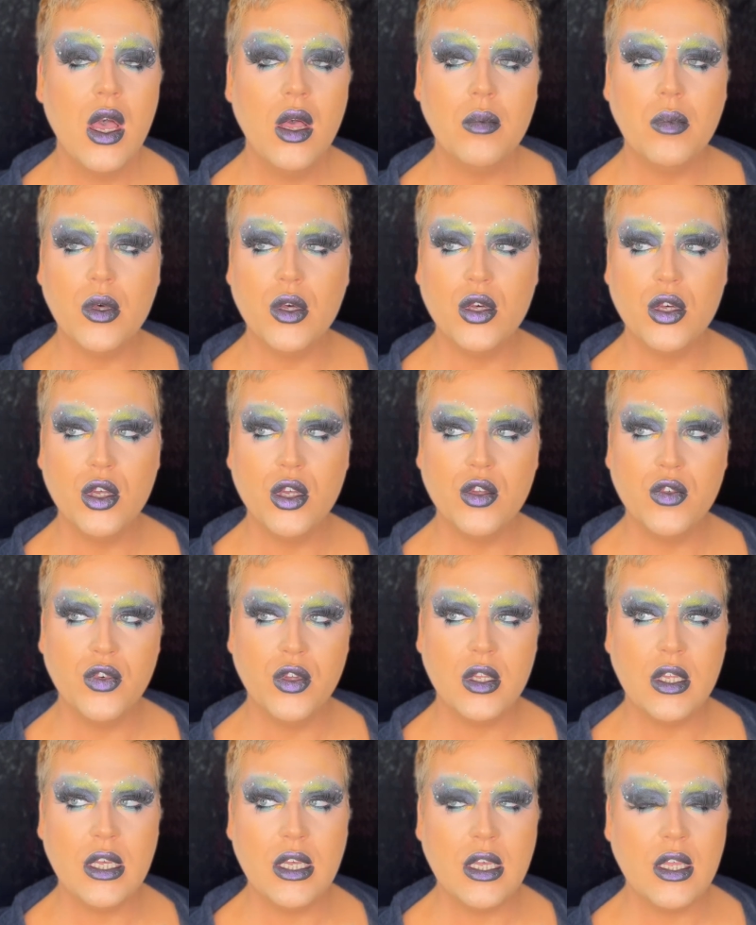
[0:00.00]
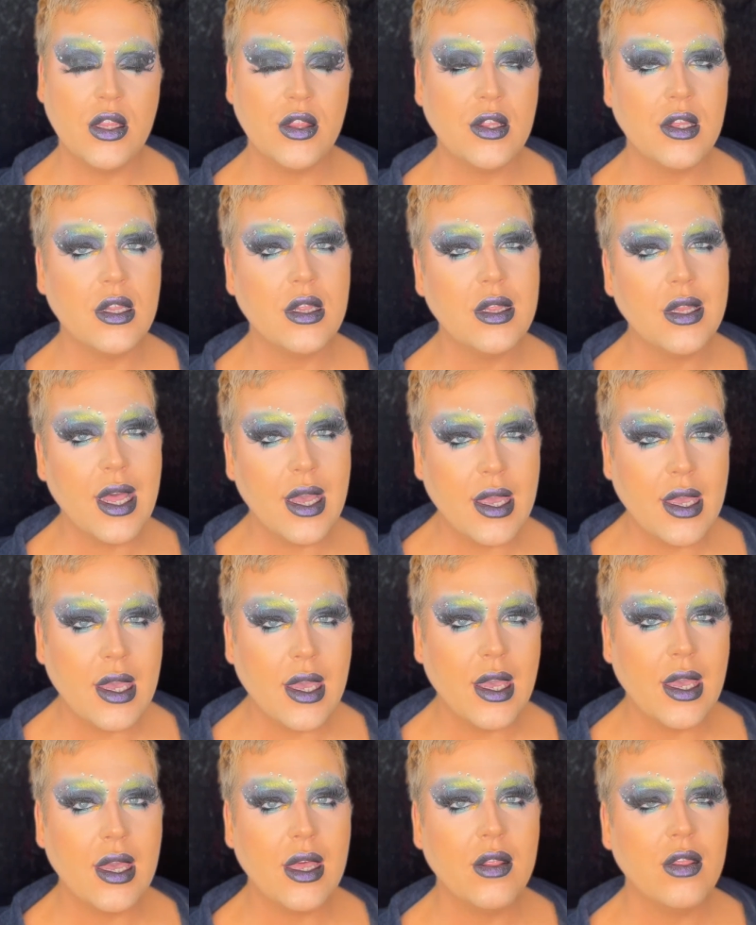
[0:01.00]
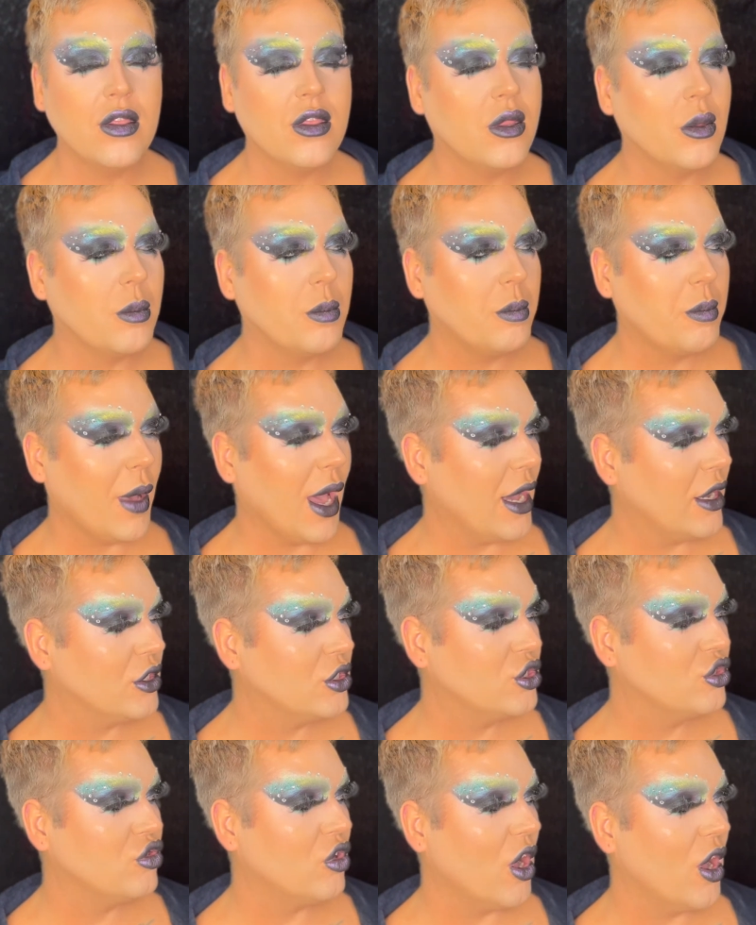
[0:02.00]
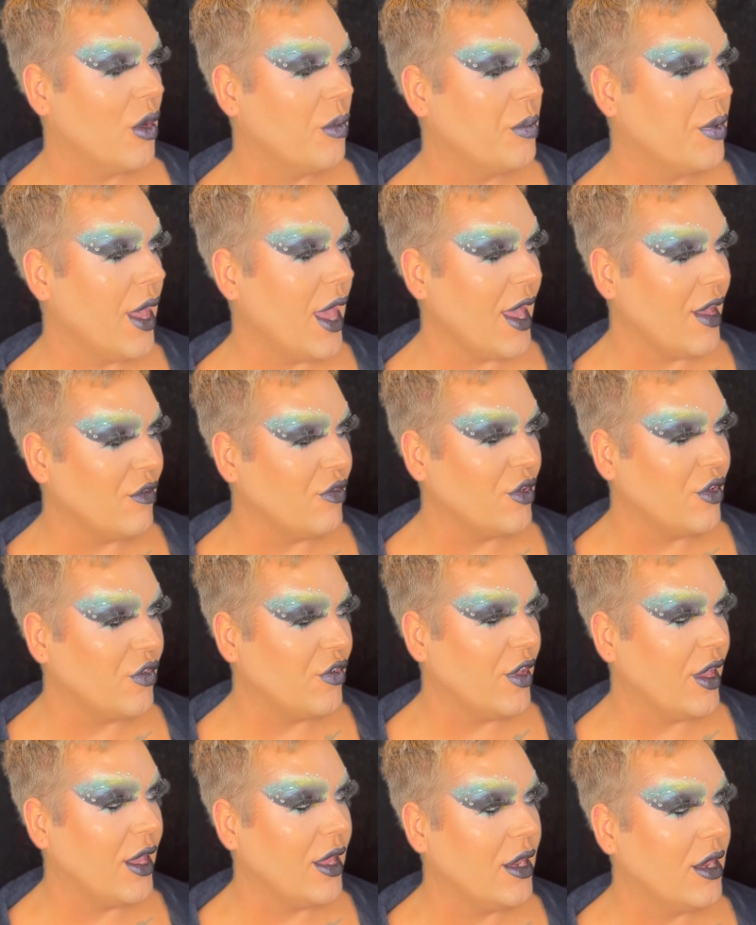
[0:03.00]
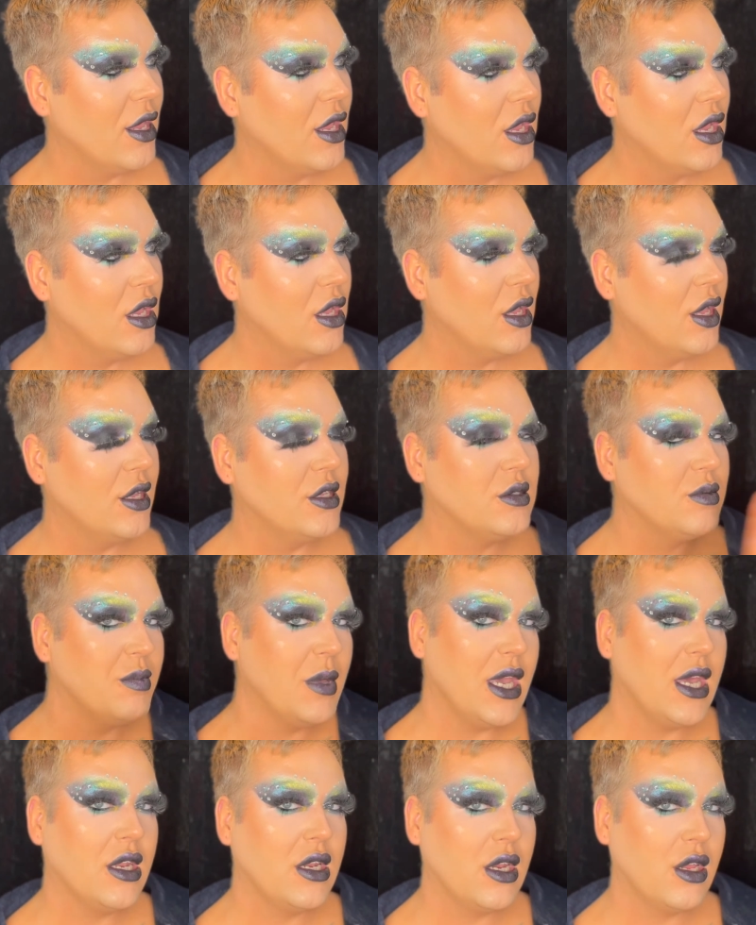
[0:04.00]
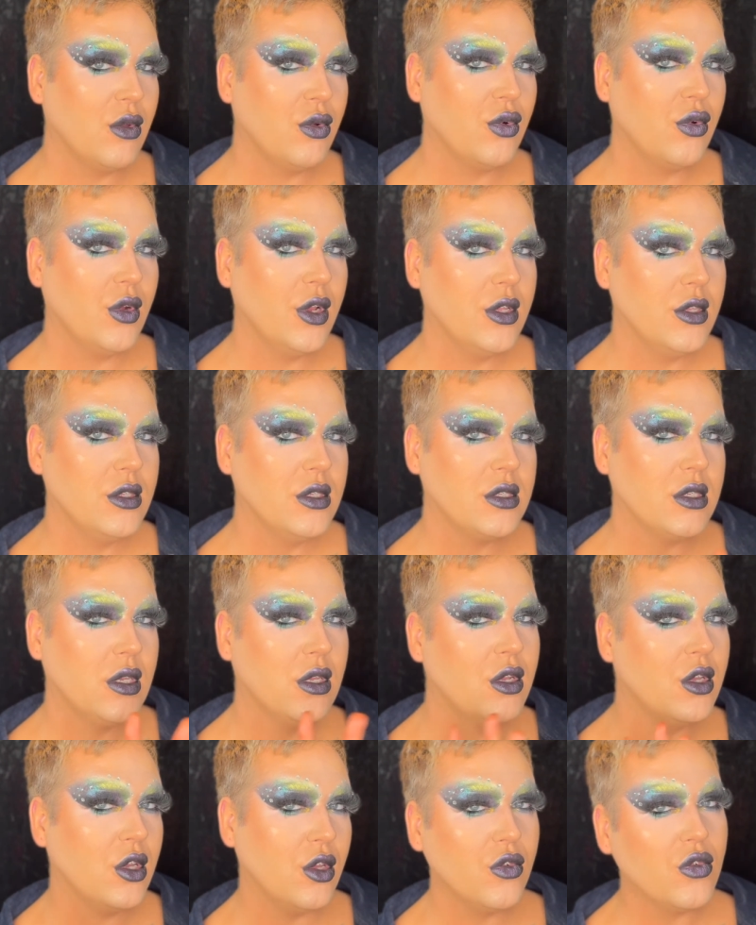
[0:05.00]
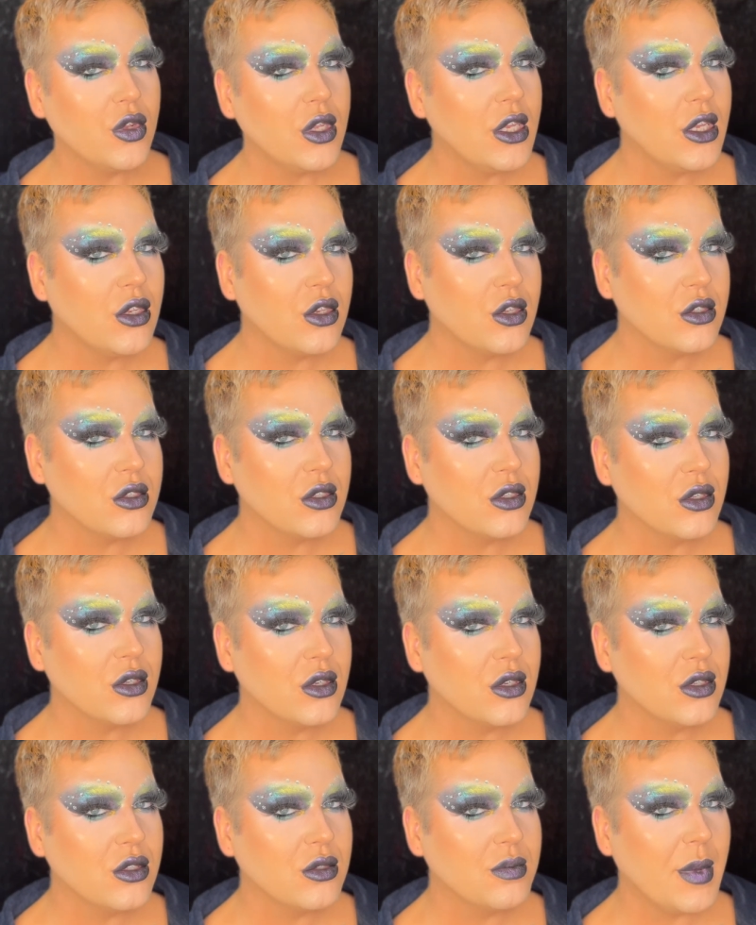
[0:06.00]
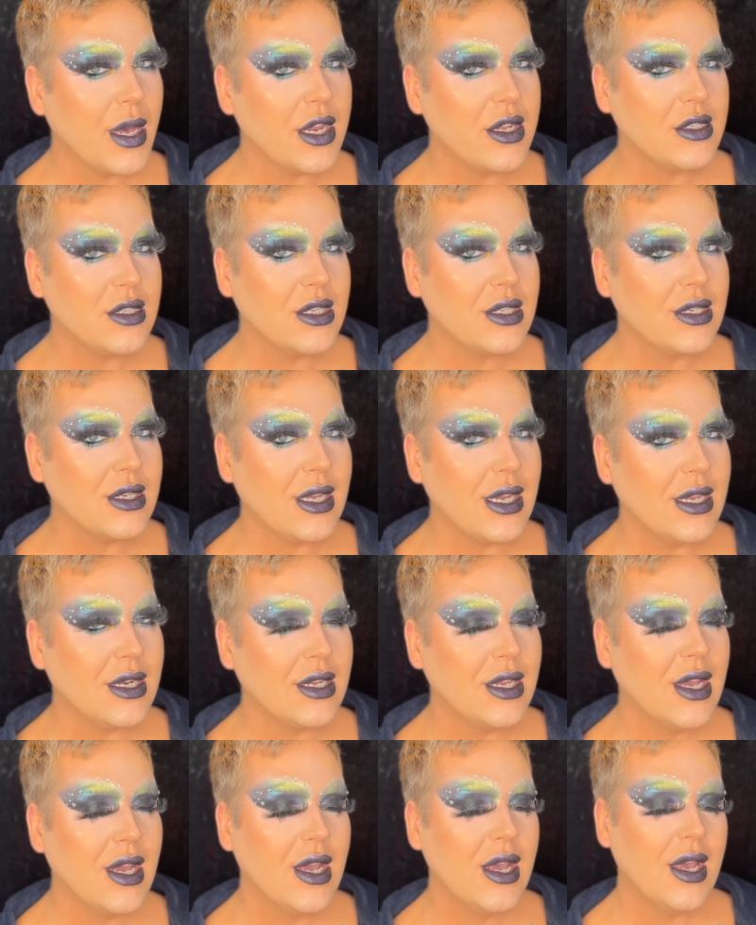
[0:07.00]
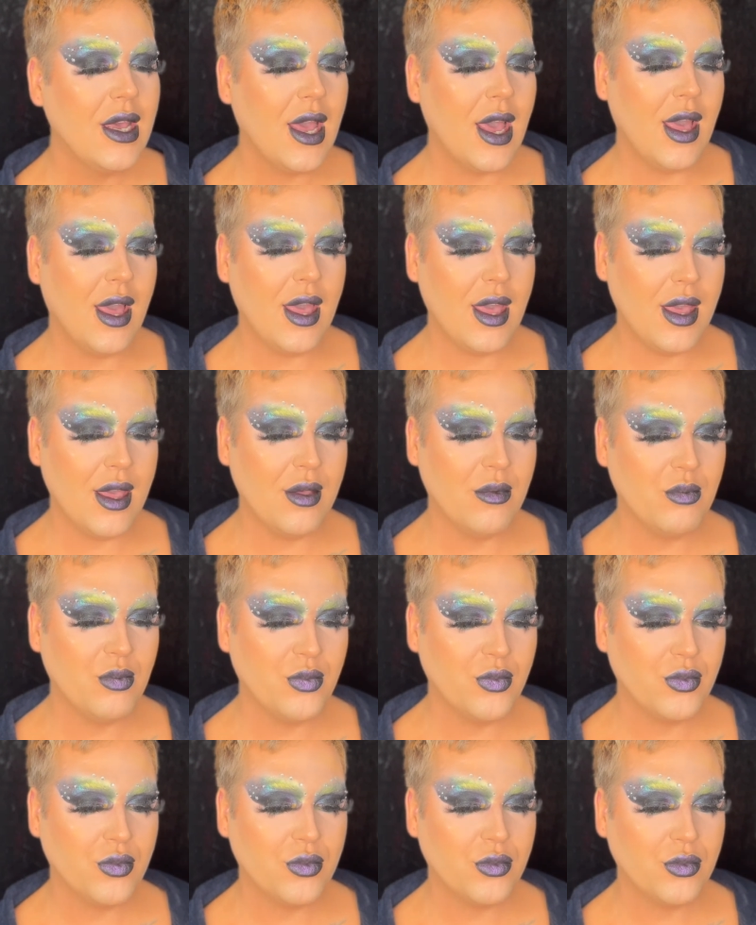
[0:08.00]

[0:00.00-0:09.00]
but hopefully the lighting, the backdrop, everything has made a difference, and hopefully it doesn't look as bad as it did. So